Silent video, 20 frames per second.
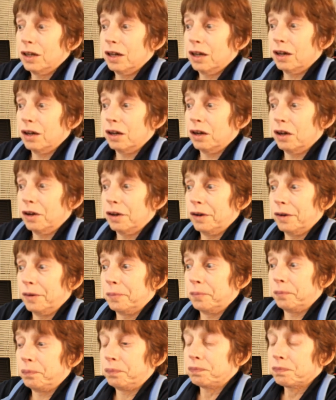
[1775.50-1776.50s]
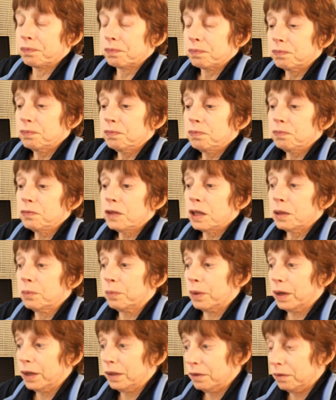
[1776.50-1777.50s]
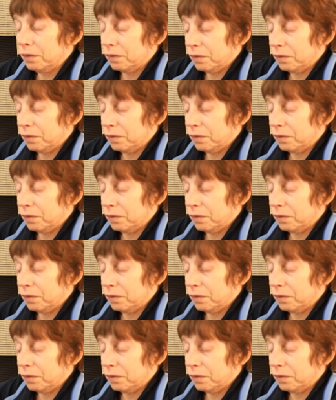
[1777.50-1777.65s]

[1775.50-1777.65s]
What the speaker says: But